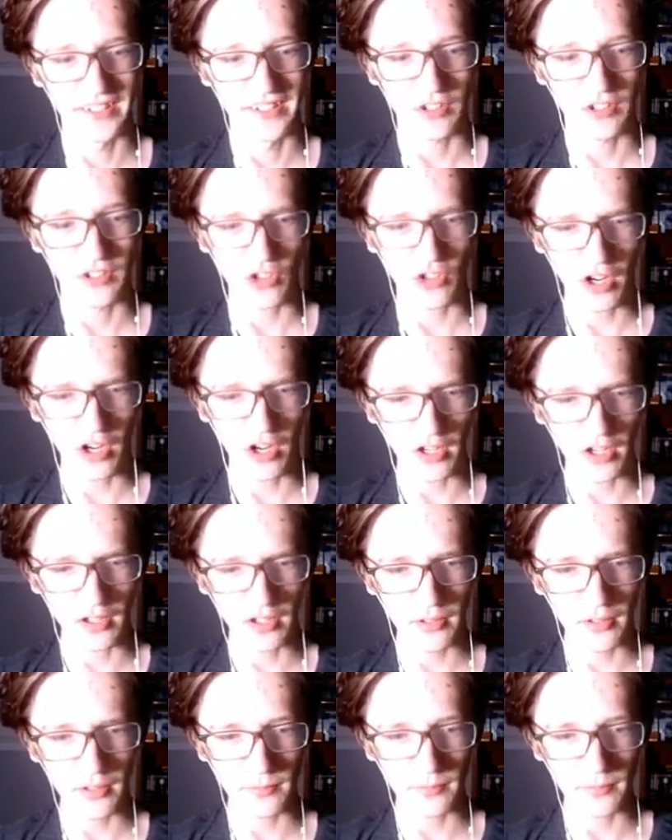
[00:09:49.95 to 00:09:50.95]

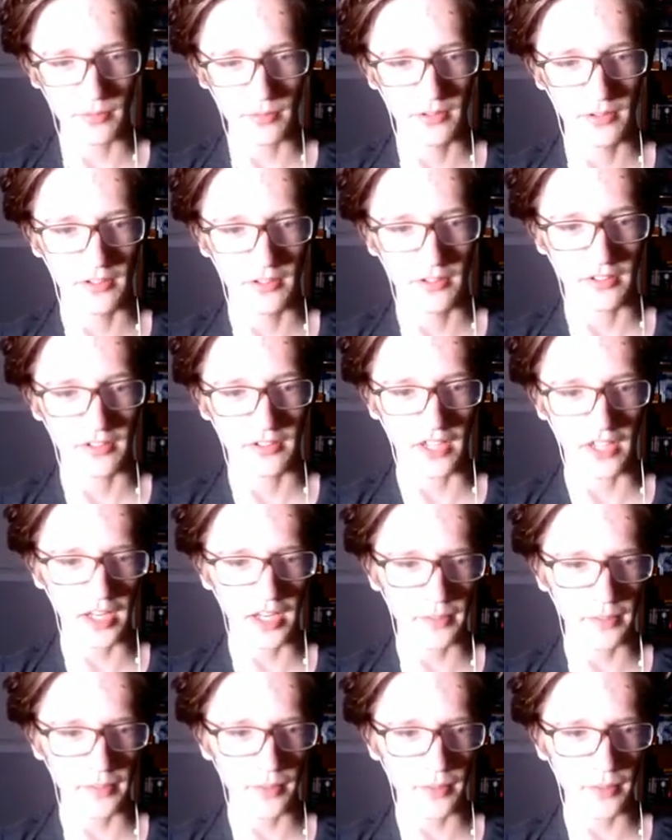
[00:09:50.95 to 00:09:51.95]
Jump!
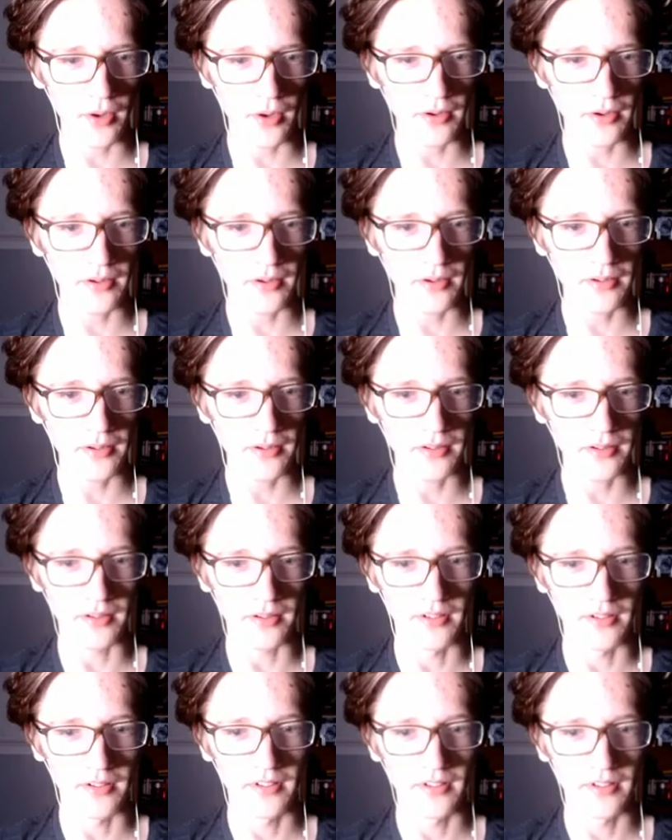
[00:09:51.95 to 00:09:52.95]
Cannonball!
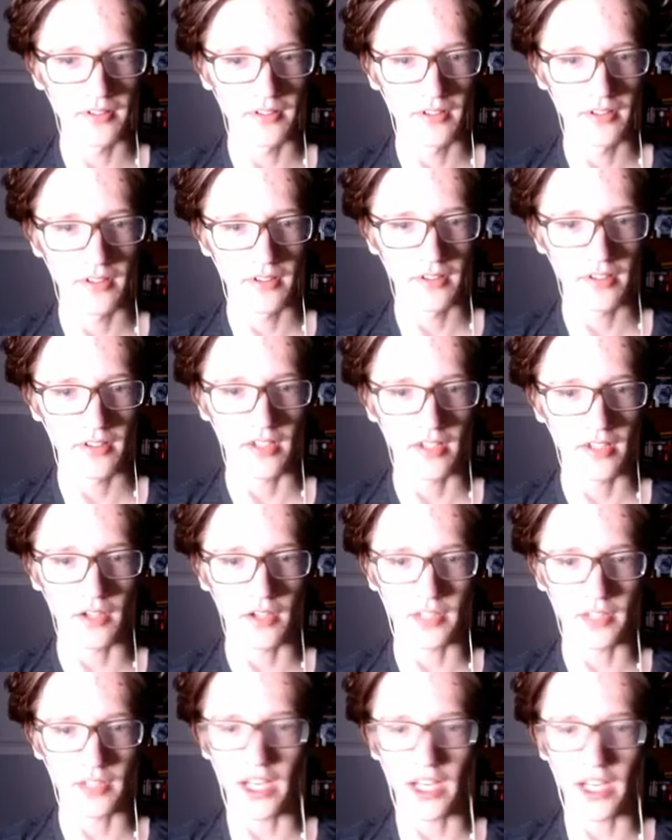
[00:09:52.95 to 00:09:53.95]
Oh
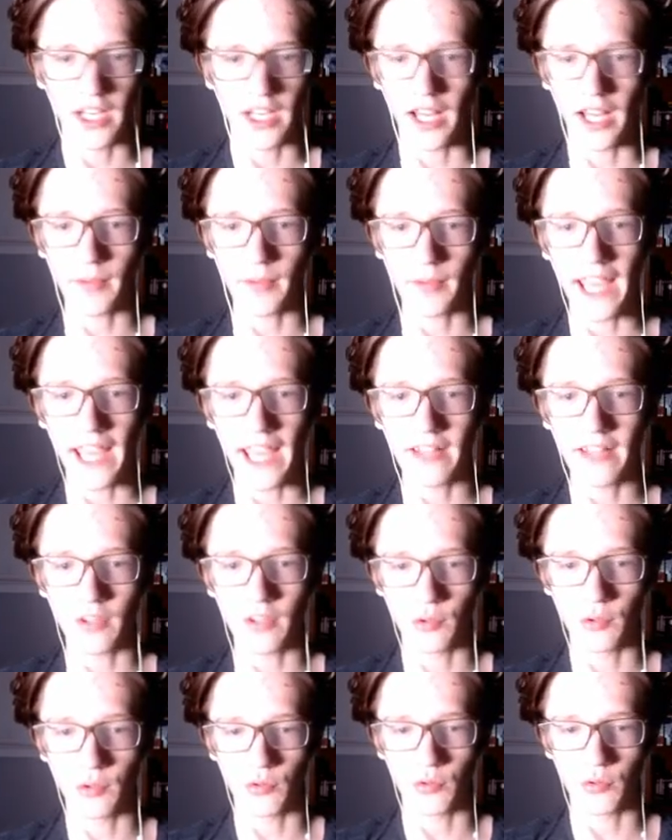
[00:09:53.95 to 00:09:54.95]
god, I would hate
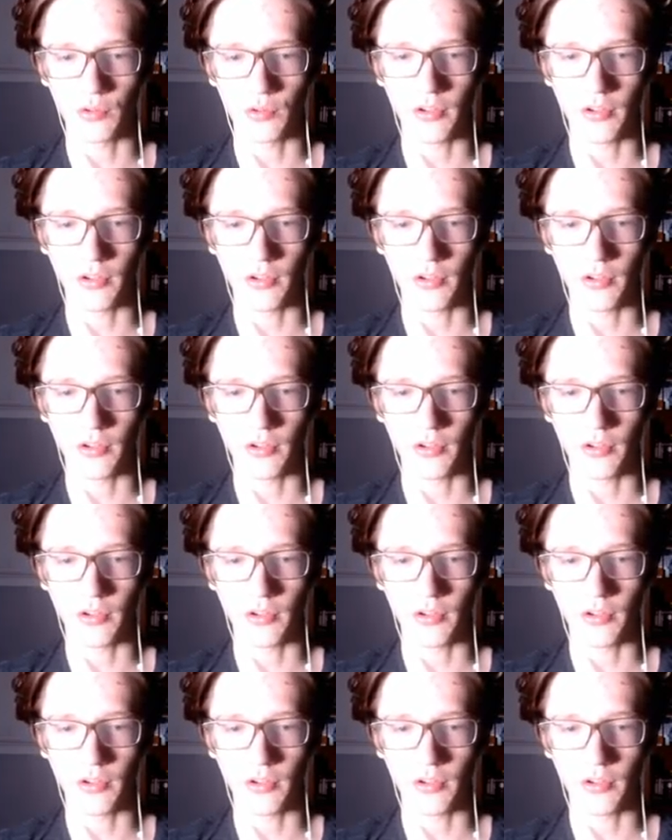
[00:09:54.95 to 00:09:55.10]
those roots.